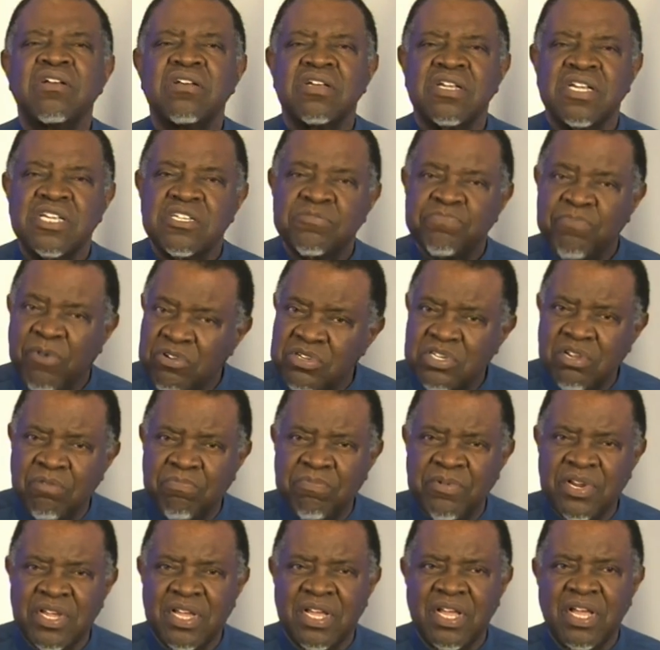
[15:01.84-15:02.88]

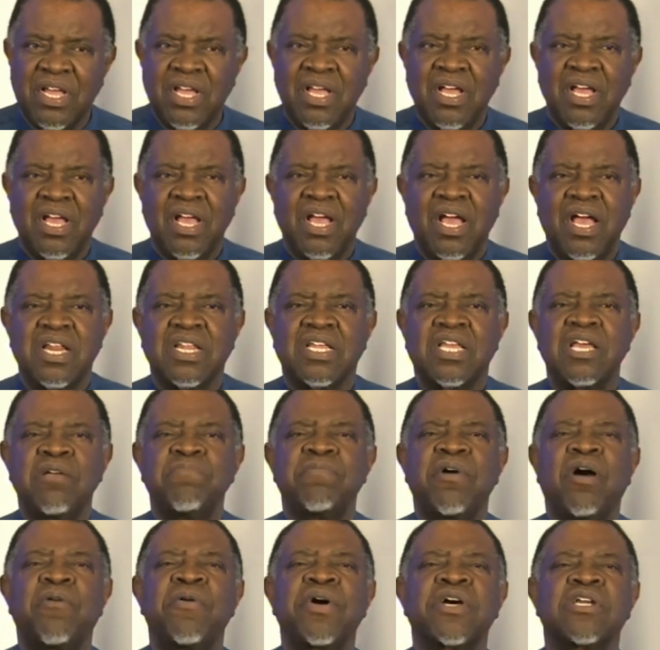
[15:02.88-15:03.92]
responsibly and
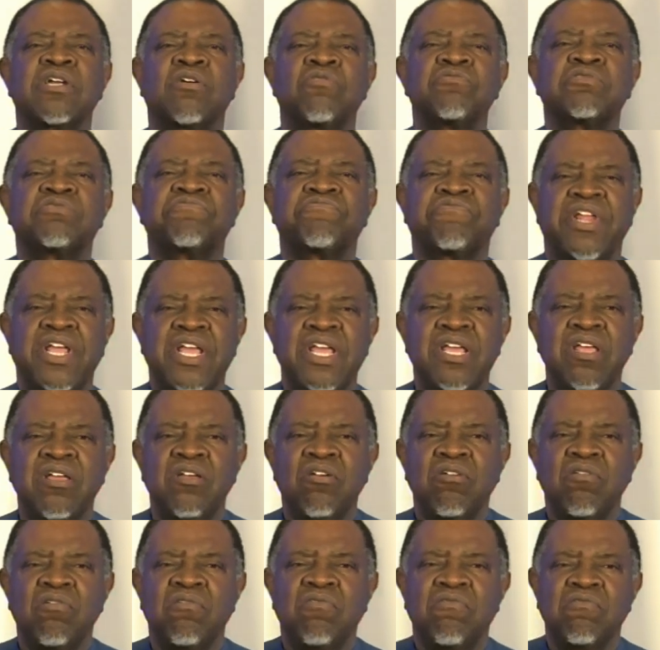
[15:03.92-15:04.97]
keep our roads free
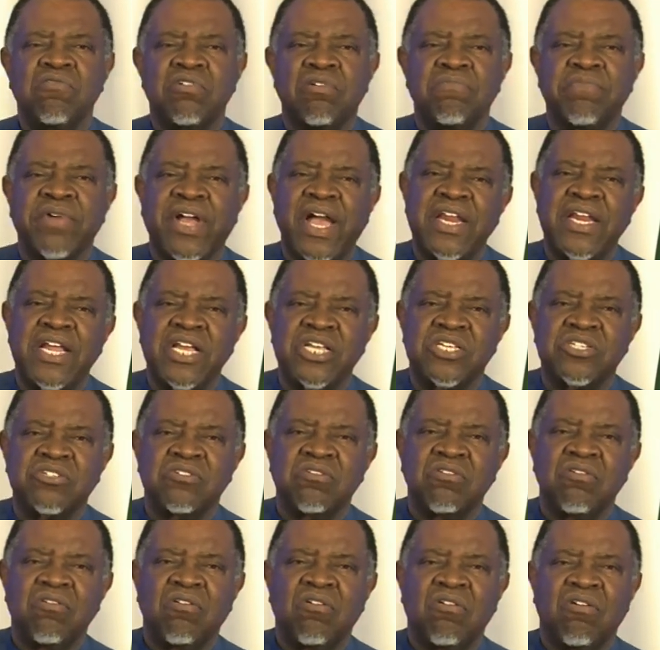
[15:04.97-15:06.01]
from
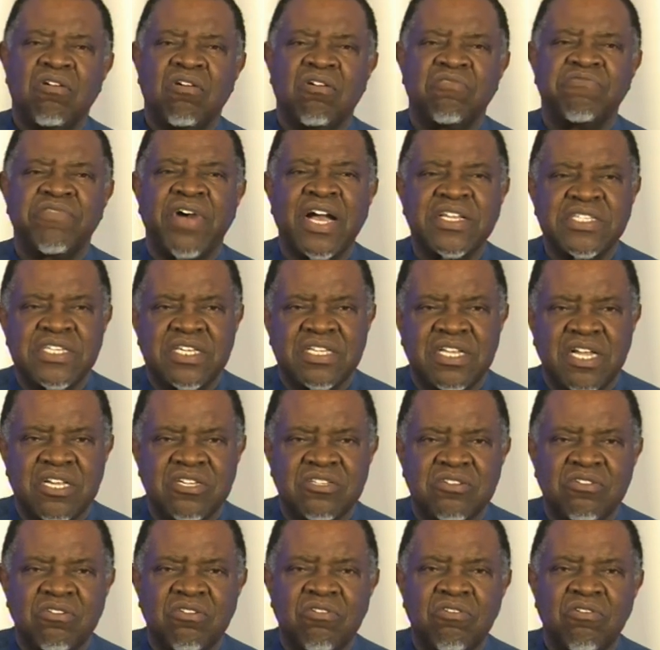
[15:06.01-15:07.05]
carnage of
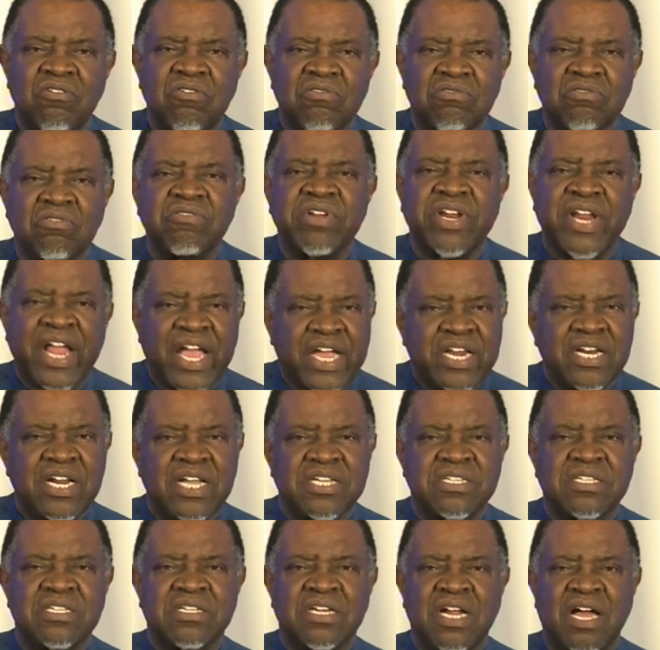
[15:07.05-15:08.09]
accidents through
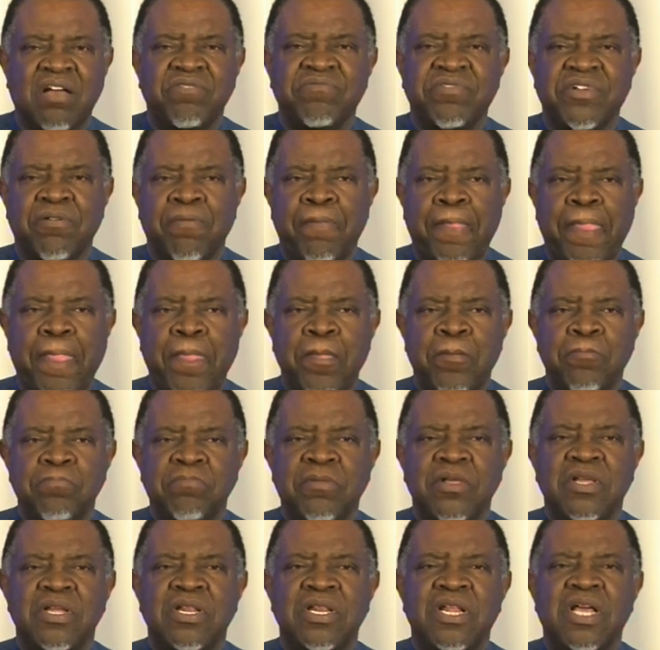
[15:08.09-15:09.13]
reckless driving.
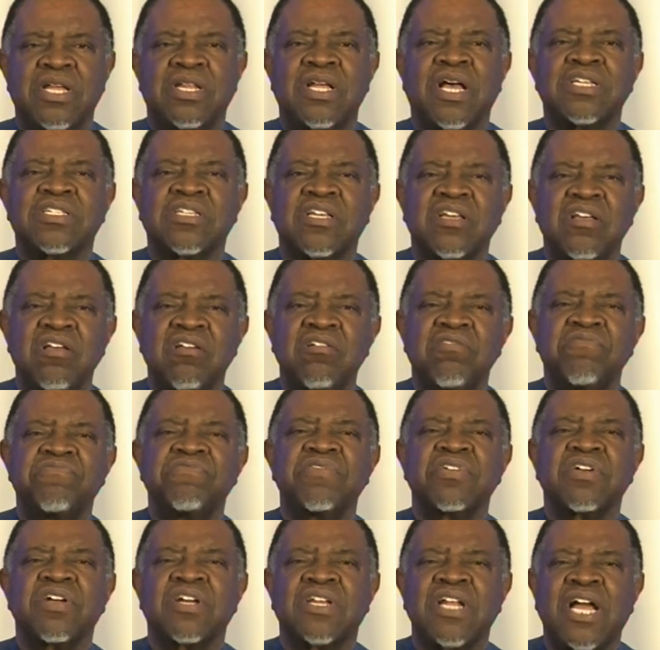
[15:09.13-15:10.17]
Let us
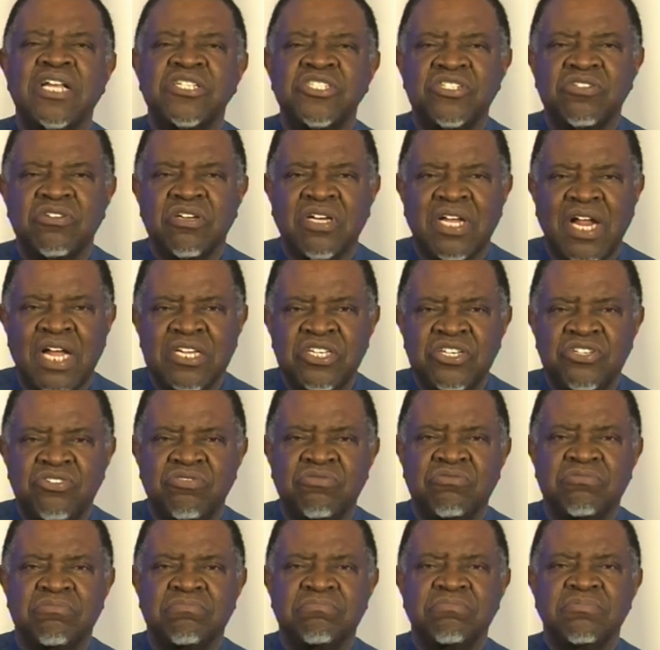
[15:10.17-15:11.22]
give
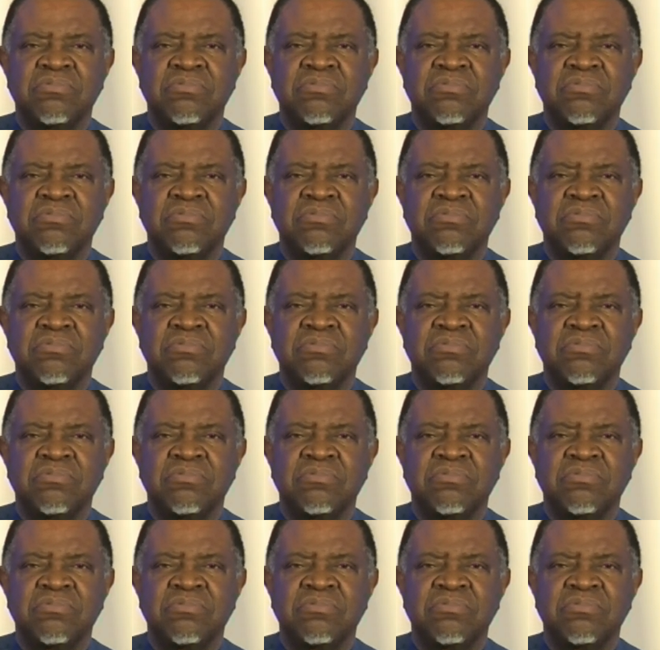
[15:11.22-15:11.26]
gratitude